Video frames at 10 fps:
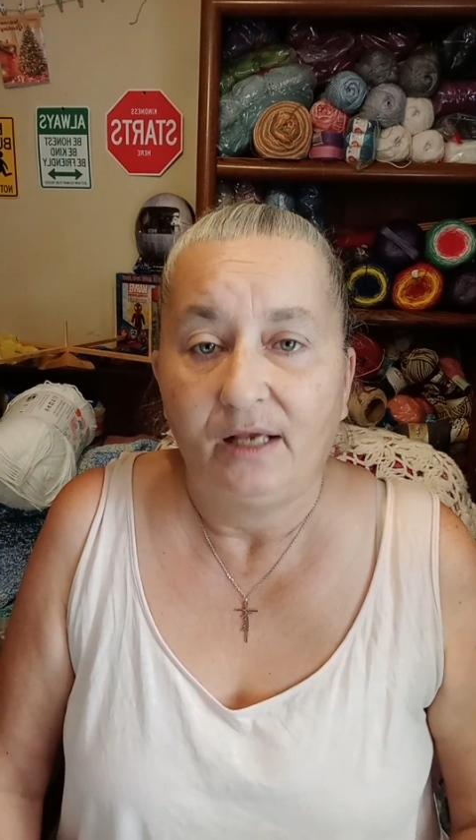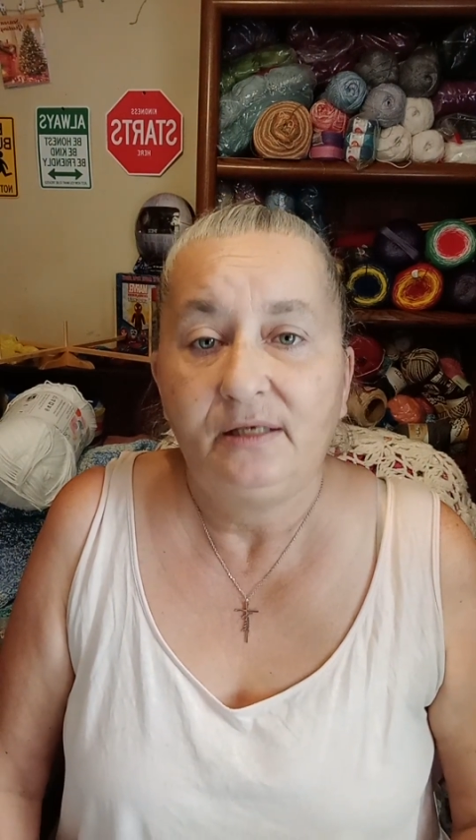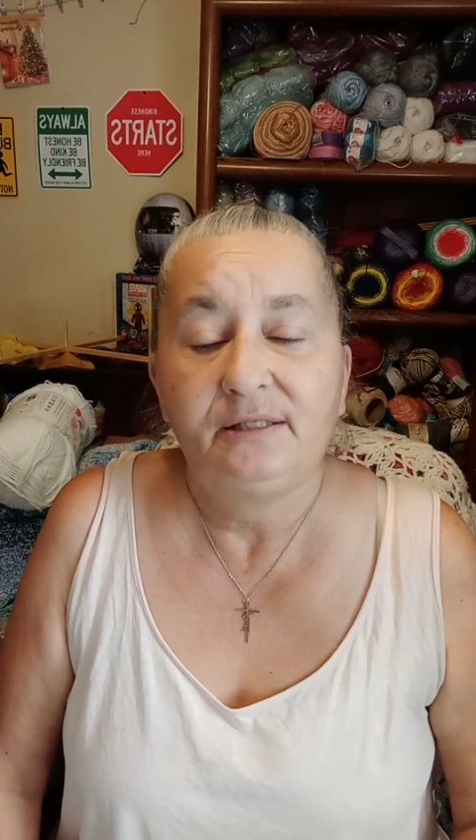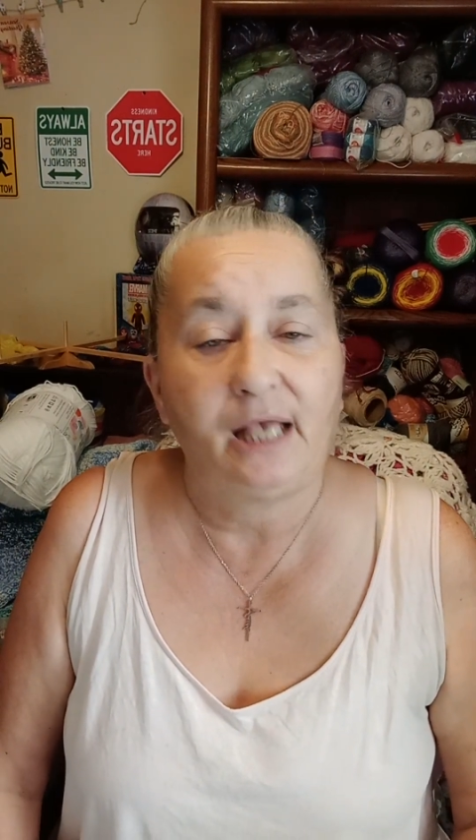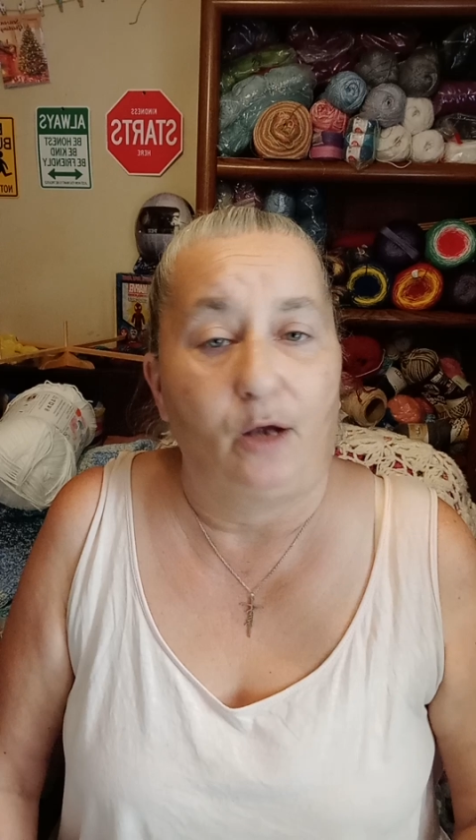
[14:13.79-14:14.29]

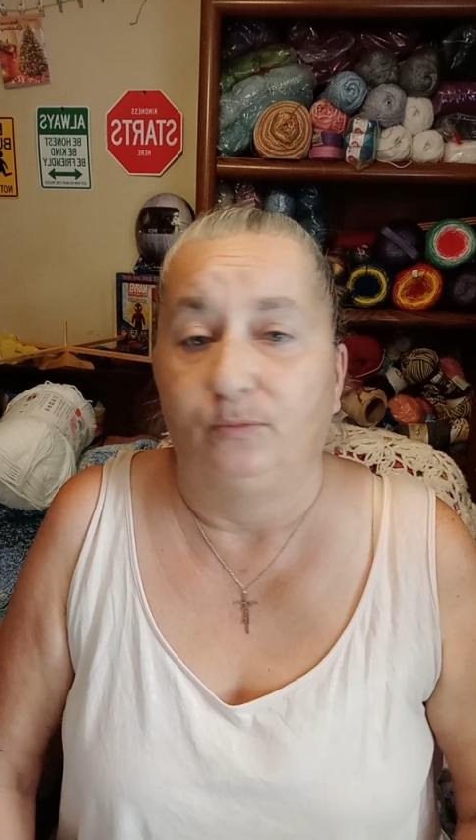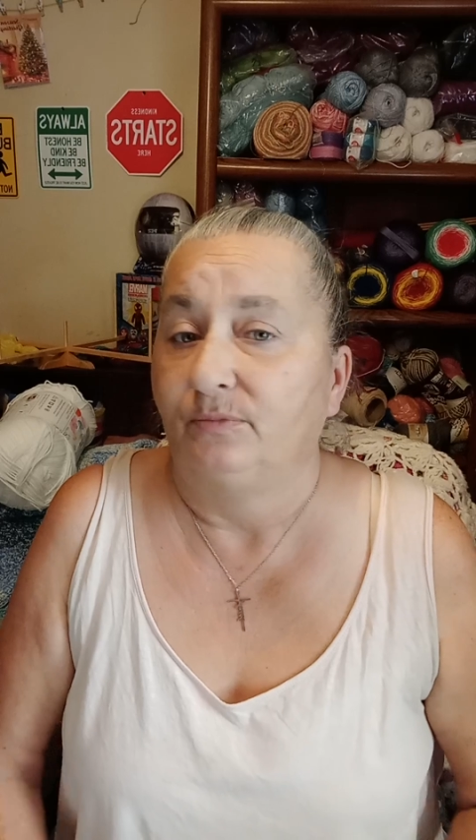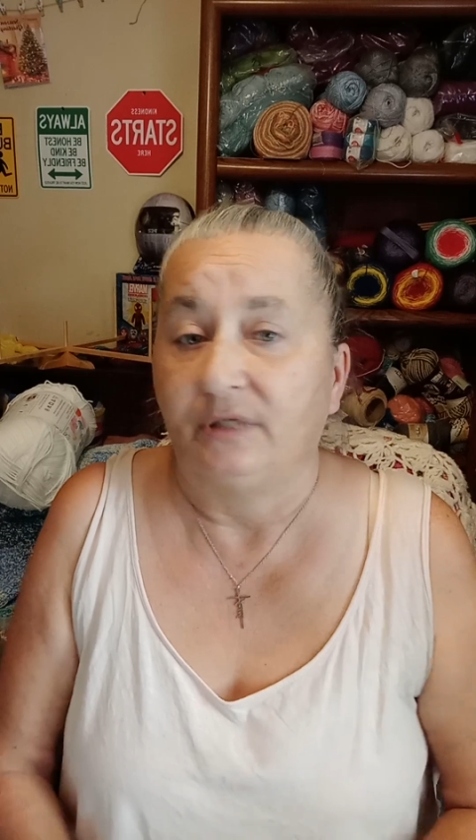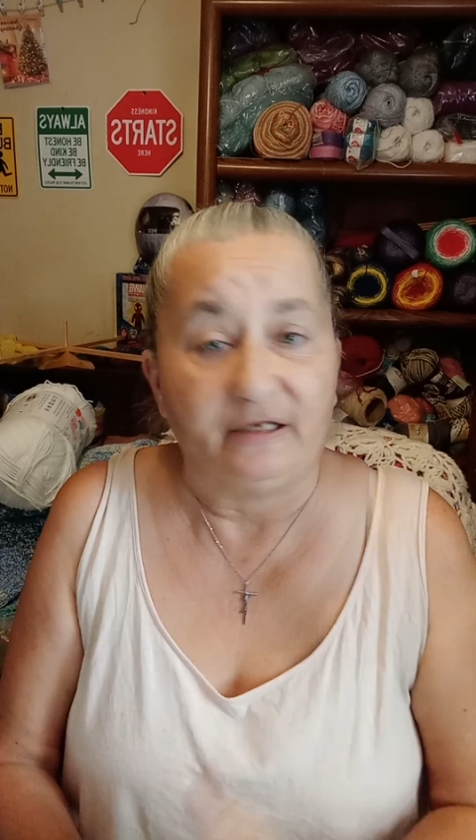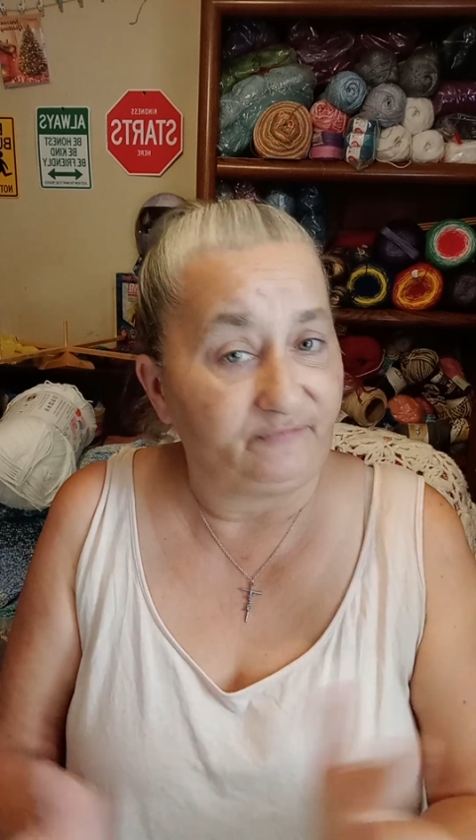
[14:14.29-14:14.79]
So,
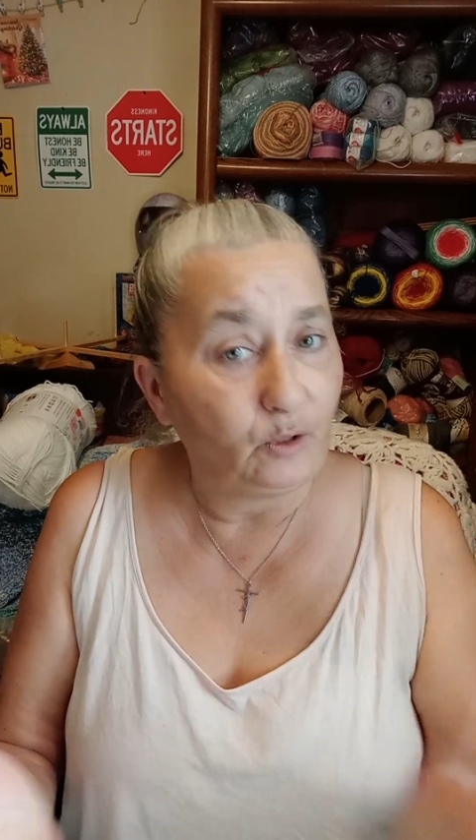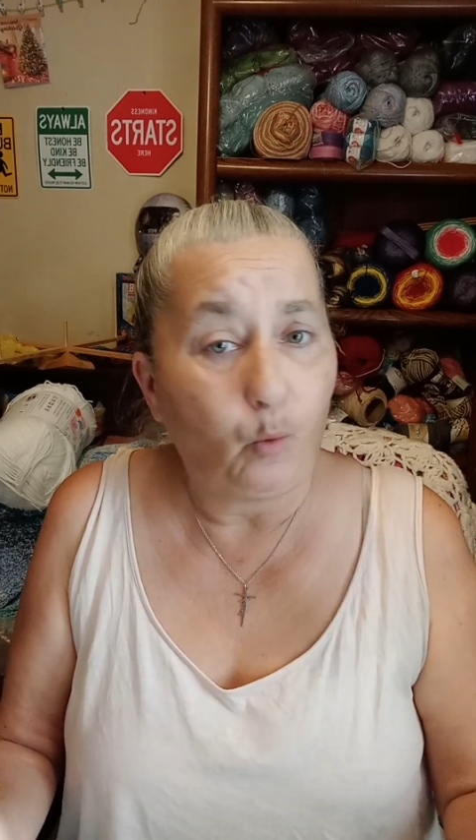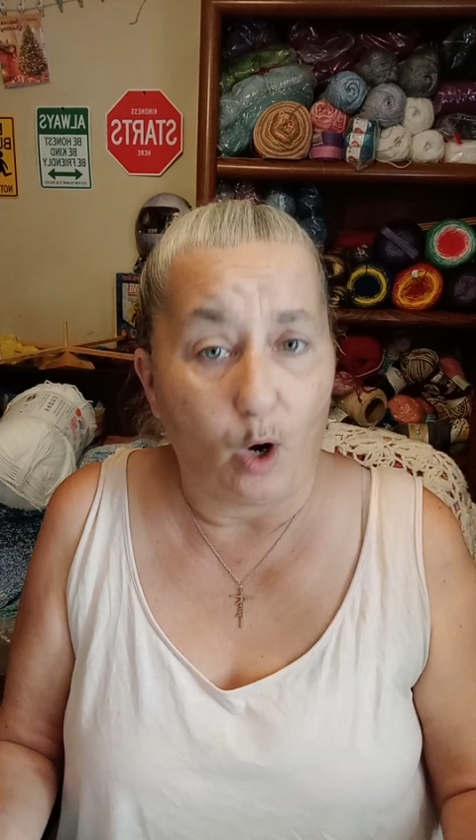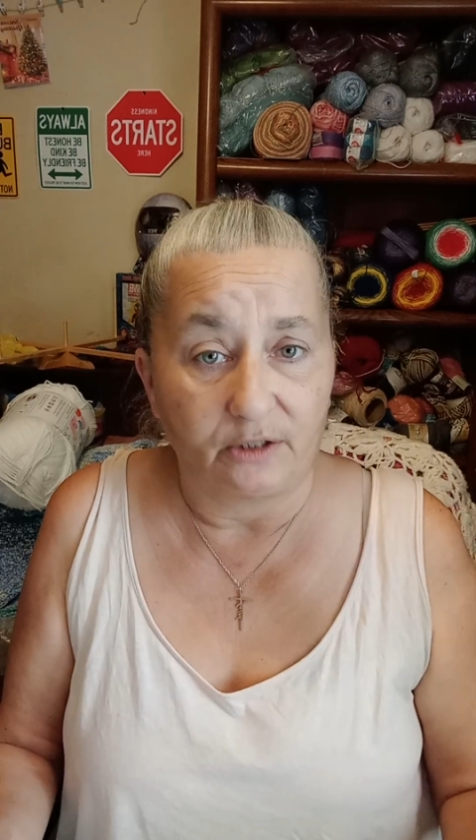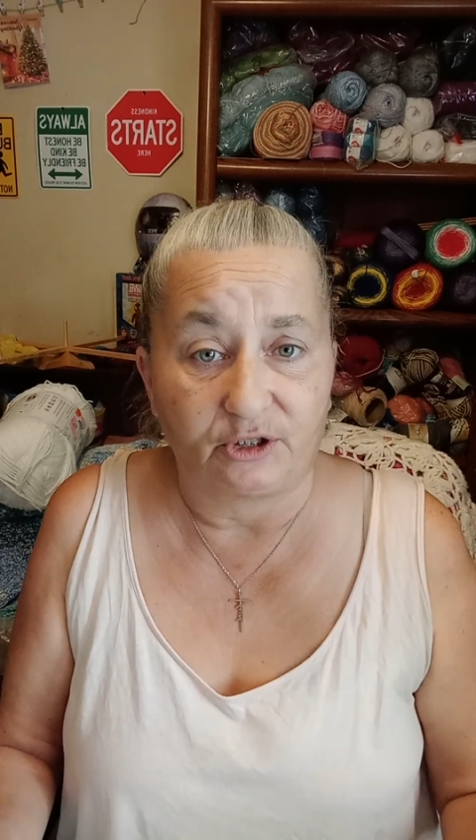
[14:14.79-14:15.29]
if you
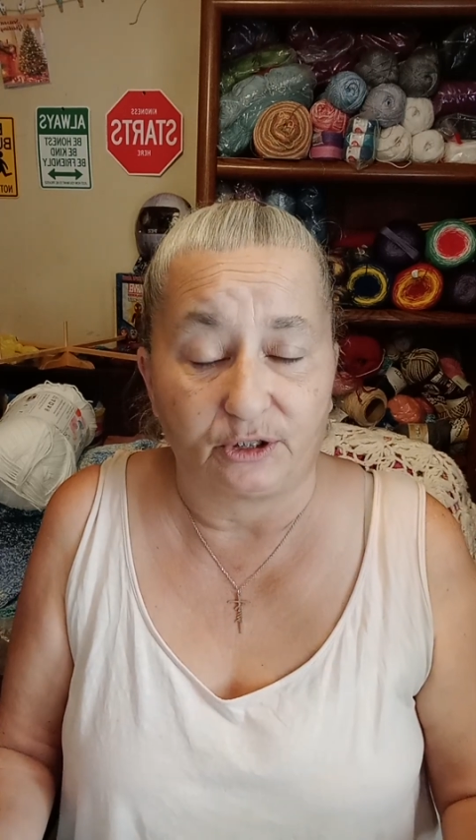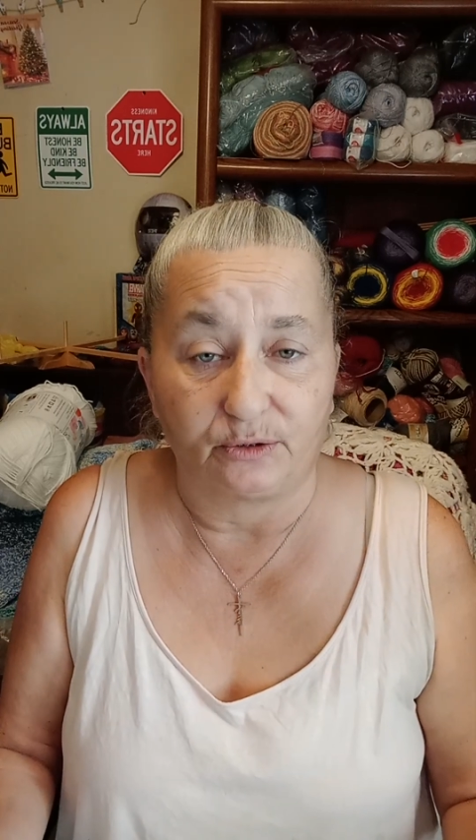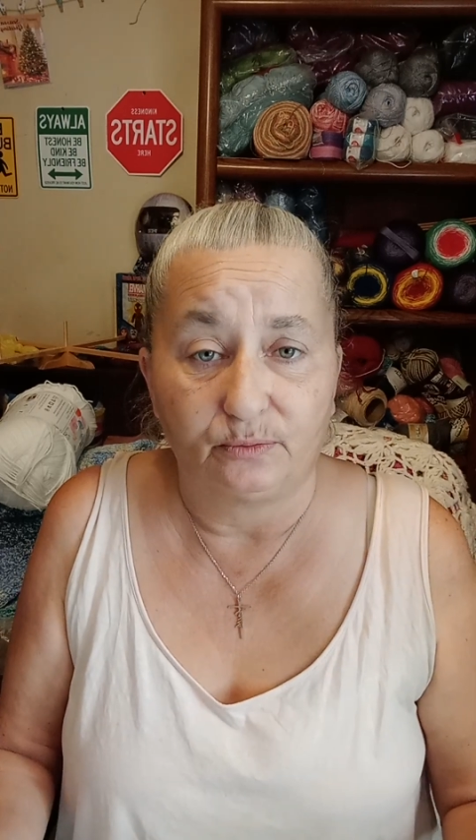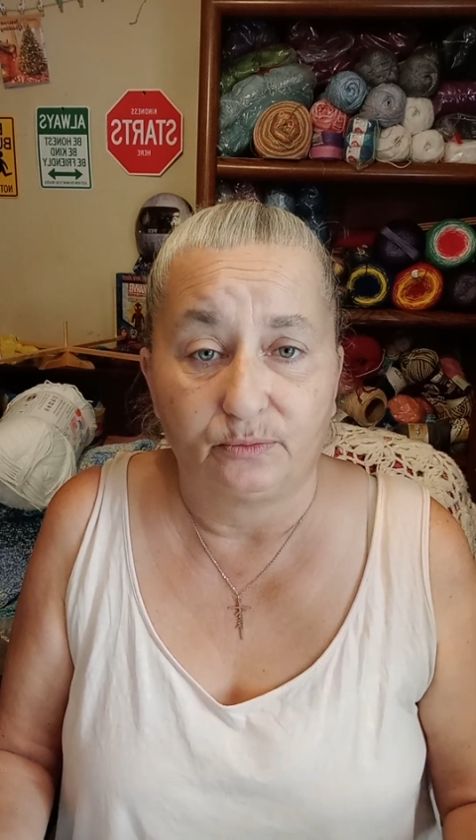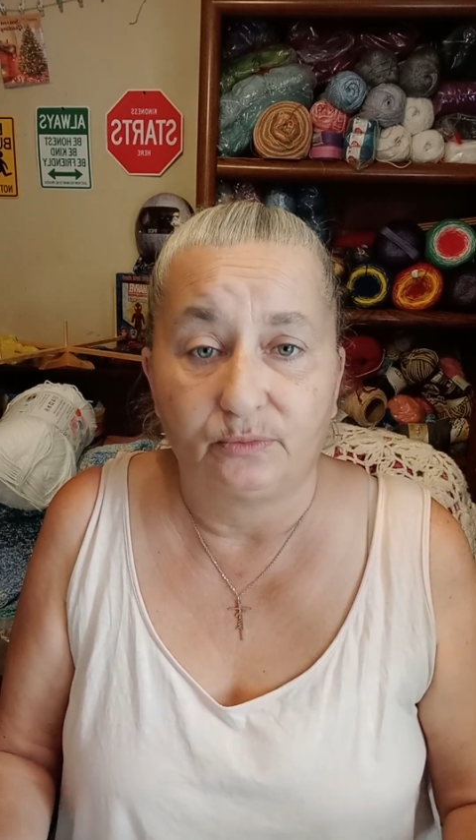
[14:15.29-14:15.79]
want to,